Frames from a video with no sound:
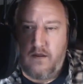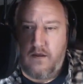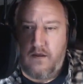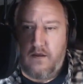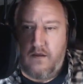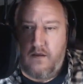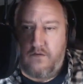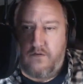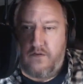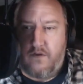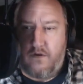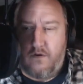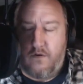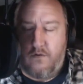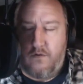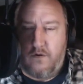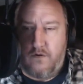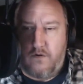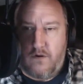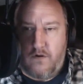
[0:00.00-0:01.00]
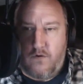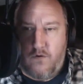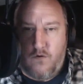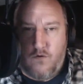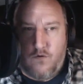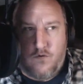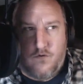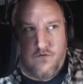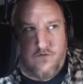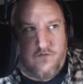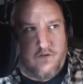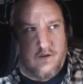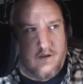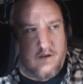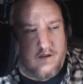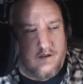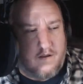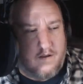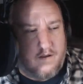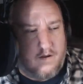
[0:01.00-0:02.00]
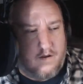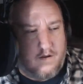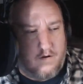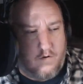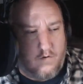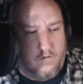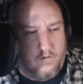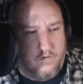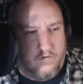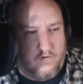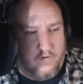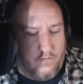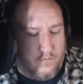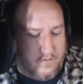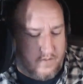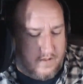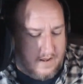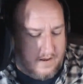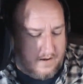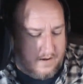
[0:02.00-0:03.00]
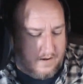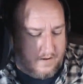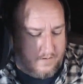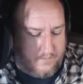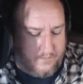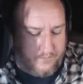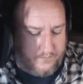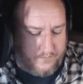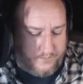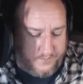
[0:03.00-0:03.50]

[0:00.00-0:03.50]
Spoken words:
So Google's doing that now.